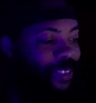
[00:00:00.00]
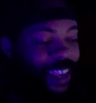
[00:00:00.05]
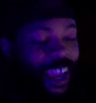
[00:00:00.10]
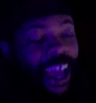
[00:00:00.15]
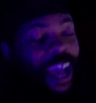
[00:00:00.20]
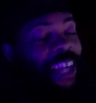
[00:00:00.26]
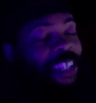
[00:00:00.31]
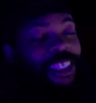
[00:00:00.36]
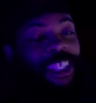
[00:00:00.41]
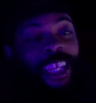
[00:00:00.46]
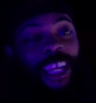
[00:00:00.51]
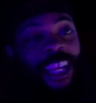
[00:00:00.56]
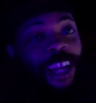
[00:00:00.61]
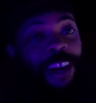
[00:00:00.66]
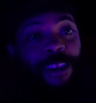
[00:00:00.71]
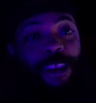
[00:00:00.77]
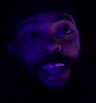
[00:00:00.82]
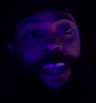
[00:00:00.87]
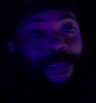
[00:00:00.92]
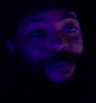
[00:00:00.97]
Actually, he
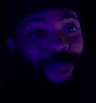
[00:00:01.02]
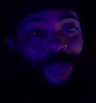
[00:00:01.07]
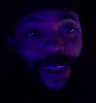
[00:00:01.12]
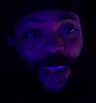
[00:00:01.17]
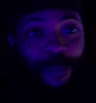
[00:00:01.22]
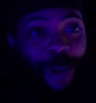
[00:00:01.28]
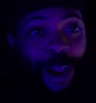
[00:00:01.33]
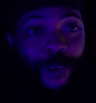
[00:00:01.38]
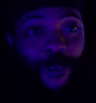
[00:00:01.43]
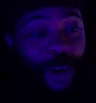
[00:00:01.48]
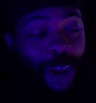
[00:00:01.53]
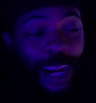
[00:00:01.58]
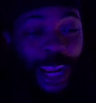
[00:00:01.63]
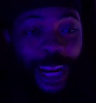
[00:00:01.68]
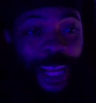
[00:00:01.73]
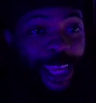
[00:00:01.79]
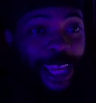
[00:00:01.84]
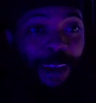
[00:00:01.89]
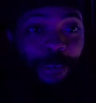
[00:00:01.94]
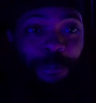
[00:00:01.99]
don't give a fuck about what
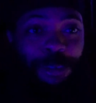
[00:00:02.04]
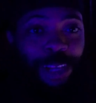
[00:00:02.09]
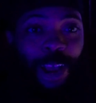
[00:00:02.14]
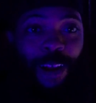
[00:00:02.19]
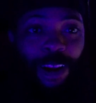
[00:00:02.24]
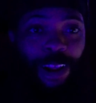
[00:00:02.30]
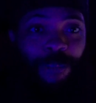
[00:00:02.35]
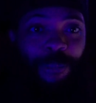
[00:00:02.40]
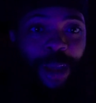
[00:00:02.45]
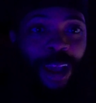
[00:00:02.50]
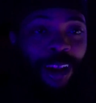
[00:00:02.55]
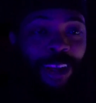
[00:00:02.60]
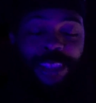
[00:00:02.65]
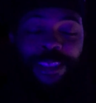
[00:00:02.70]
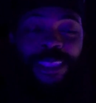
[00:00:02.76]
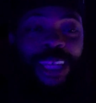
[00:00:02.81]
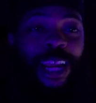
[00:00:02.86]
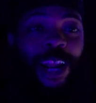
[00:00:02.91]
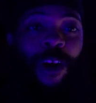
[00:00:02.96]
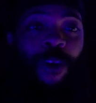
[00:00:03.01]
any of them talking about,
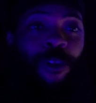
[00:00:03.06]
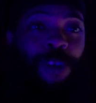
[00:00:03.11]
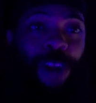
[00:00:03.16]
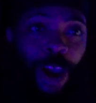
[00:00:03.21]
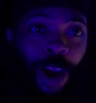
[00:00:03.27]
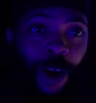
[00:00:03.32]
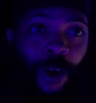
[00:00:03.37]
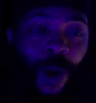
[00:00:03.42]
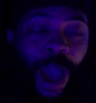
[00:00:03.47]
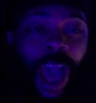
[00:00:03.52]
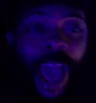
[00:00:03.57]
because they don't know.